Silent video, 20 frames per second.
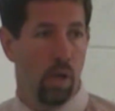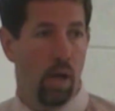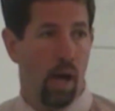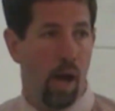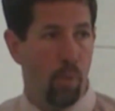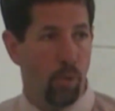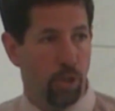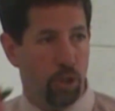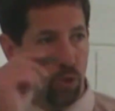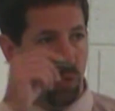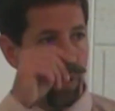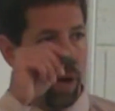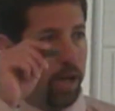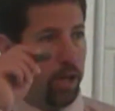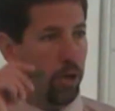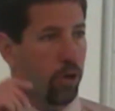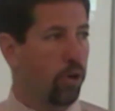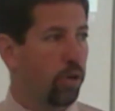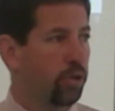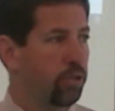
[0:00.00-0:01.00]
I want you to write it
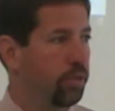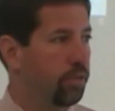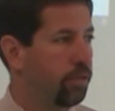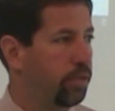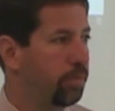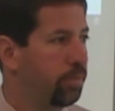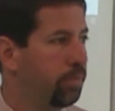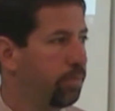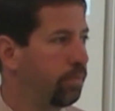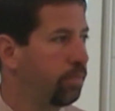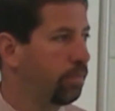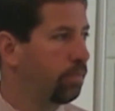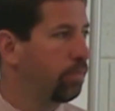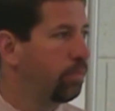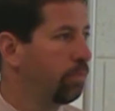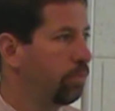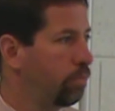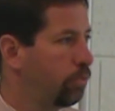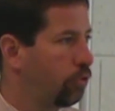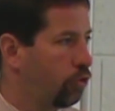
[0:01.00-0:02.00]
in cursive.
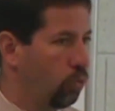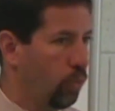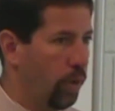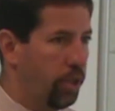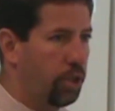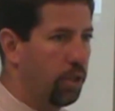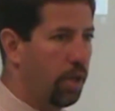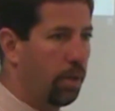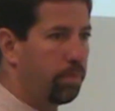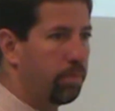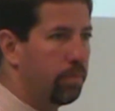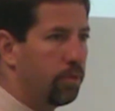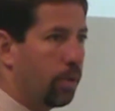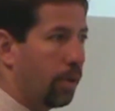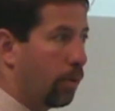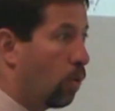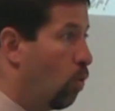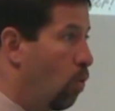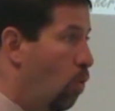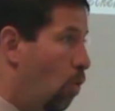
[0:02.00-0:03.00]
Switch up.
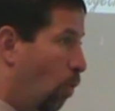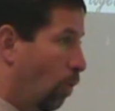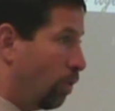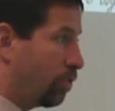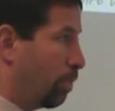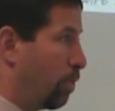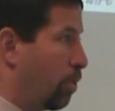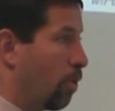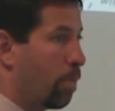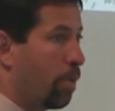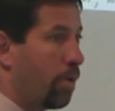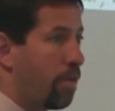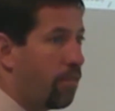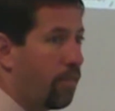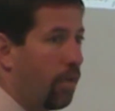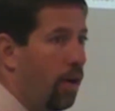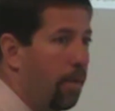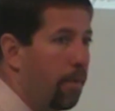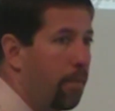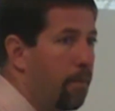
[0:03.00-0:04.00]
Like, ooh, some of you are pretty
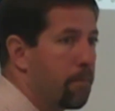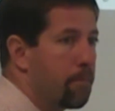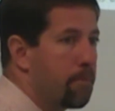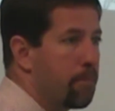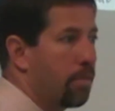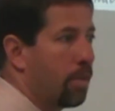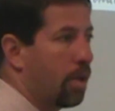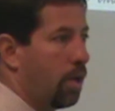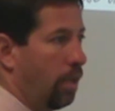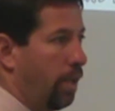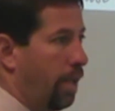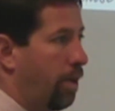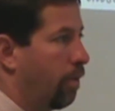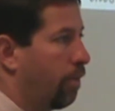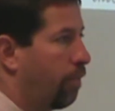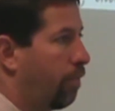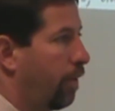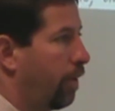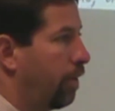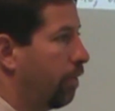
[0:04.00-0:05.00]
fun.
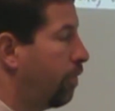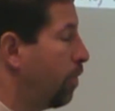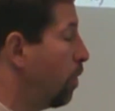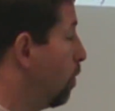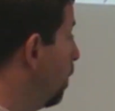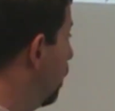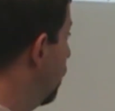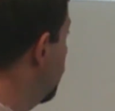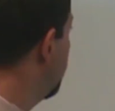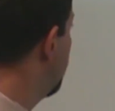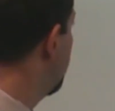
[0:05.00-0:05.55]
Calligraphy, if you will.